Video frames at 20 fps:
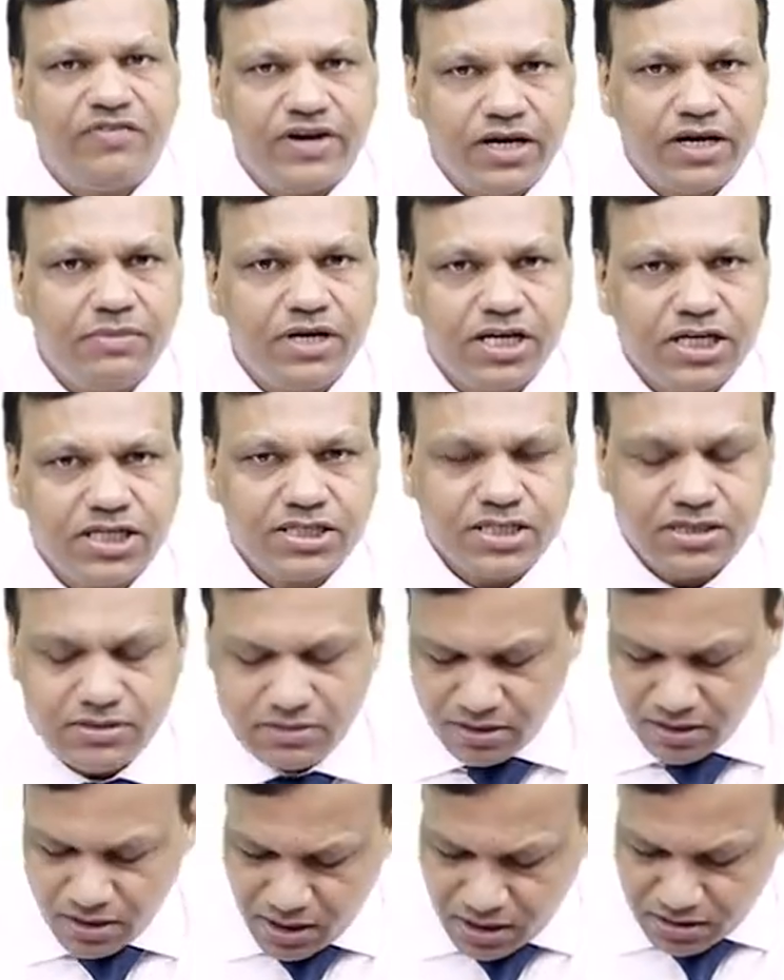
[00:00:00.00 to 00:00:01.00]
elimination.
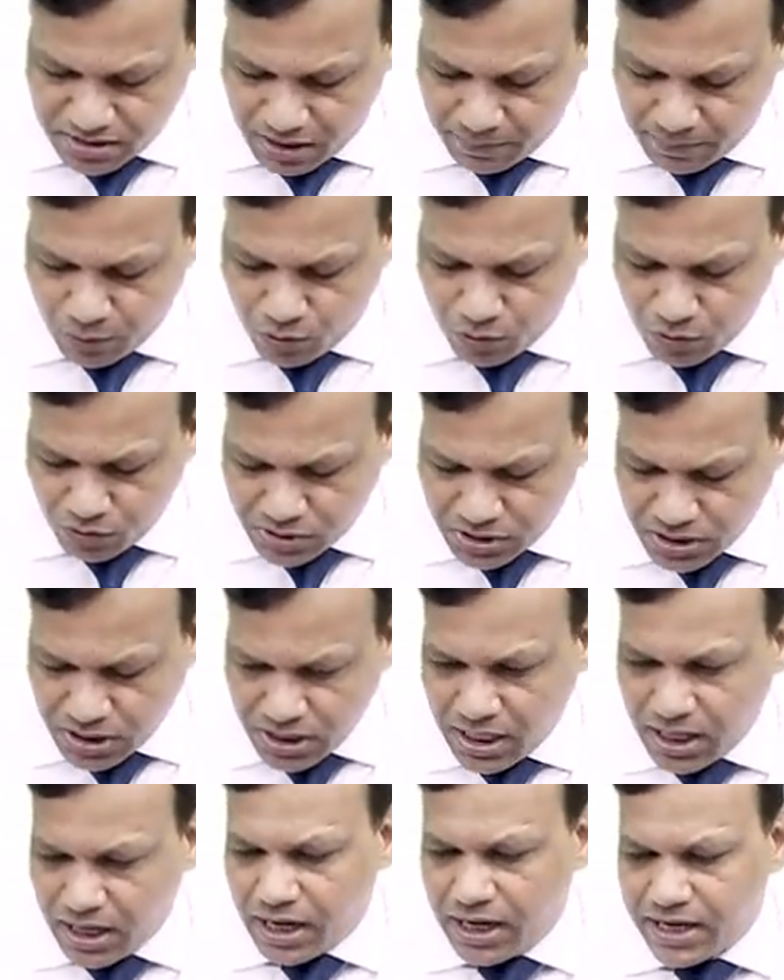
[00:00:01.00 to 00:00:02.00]
Suppose
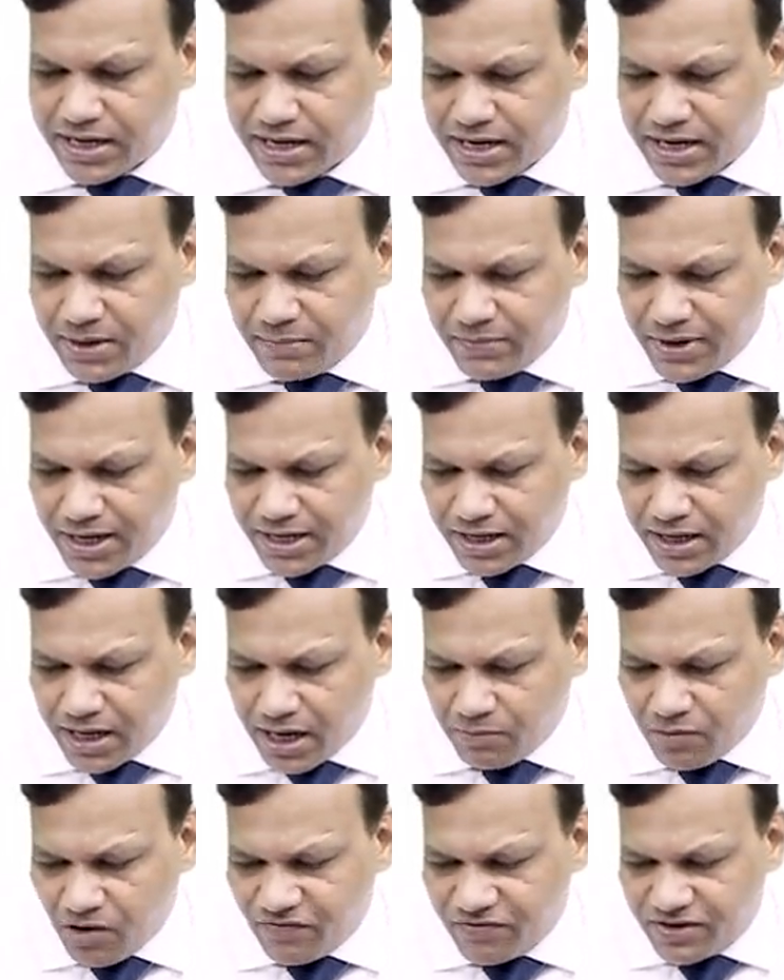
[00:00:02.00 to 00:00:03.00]
100
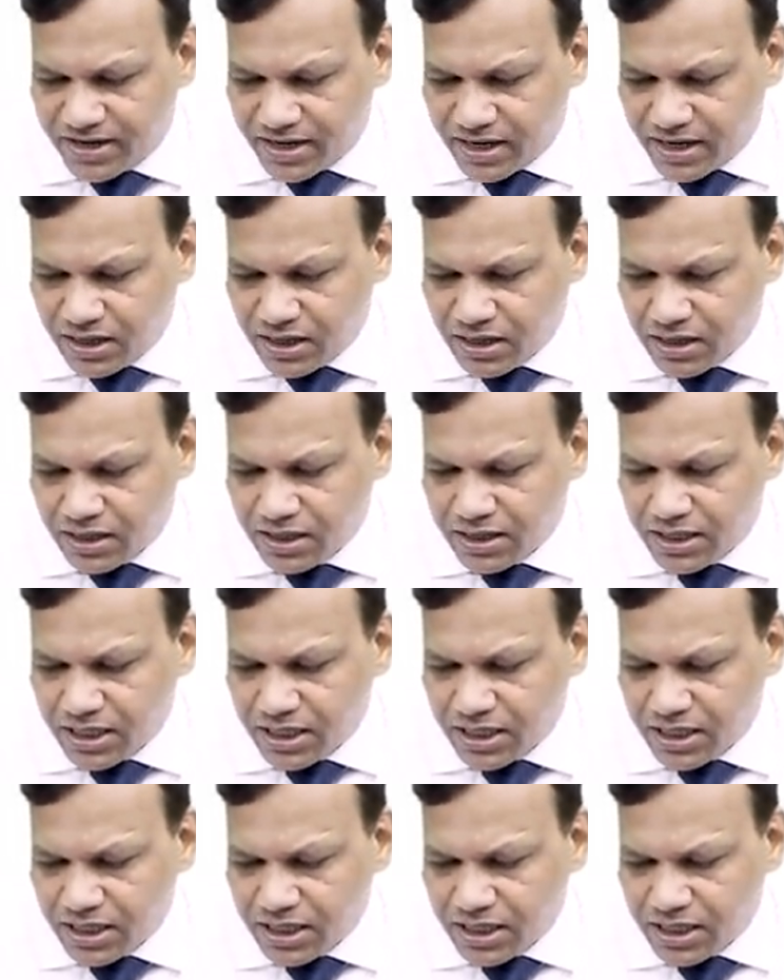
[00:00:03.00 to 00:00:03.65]
milligram of drug,